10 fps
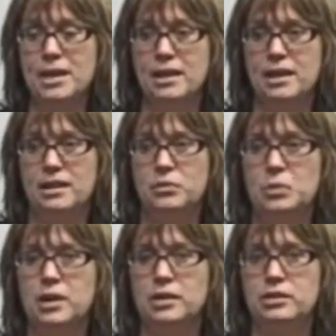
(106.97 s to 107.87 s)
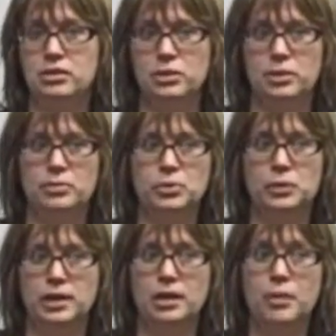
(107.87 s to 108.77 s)
and wanted to
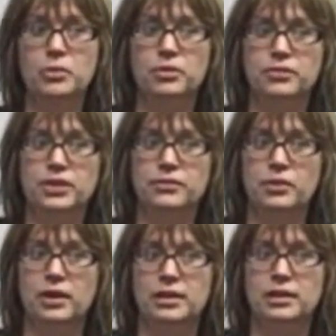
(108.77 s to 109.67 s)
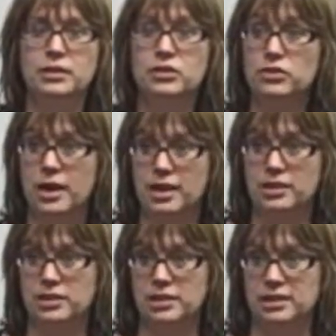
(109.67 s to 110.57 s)
employ a number of different
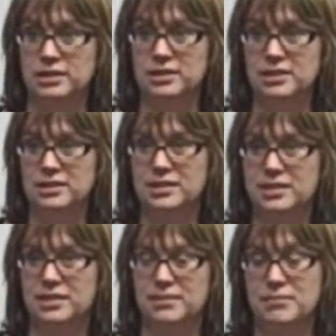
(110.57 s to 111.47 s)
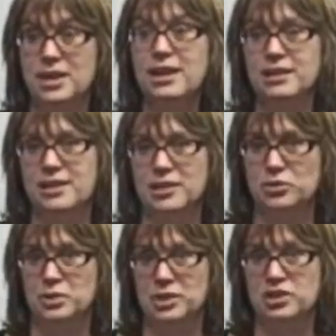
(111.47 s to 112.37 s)
strategies. Thinking that
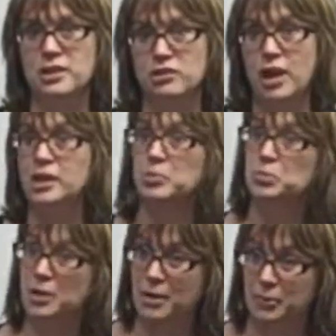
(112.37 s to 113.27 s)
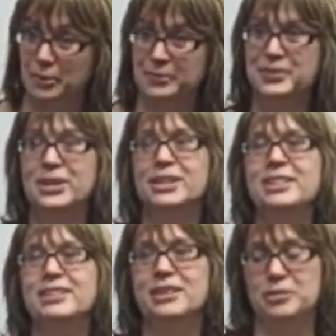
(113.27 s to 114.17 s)
this was such an intractable problem,
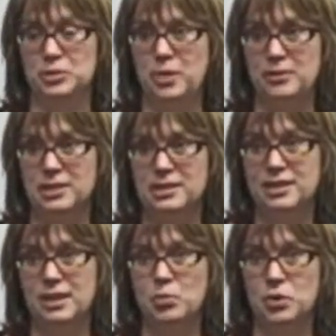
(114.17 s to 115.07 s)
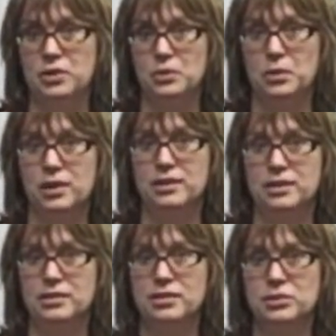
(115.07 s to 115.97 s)
it was probably going to take more than one
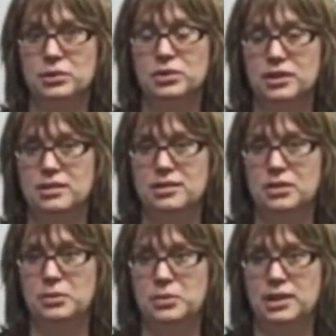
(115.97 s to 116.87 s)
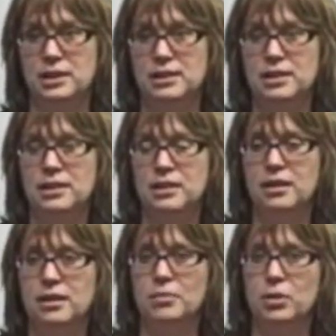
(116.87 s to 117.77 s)
solution. So we
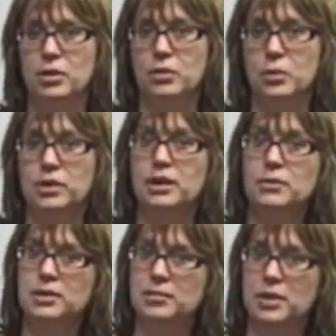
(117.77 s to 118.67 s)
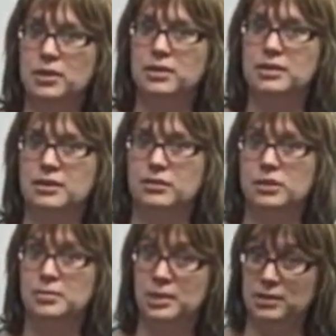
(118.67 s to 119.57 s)
are working with the American Civil
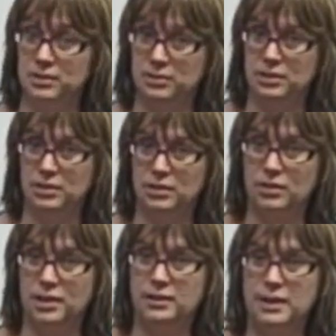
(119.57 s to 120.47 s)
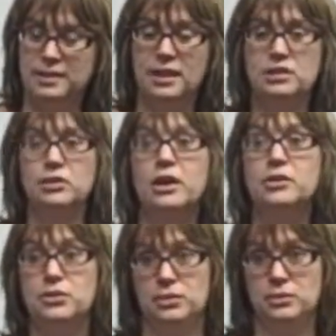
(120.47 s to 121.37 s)
Liberties Union on a class action
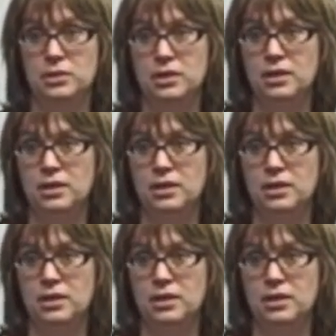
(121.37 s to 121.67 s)
lawsuit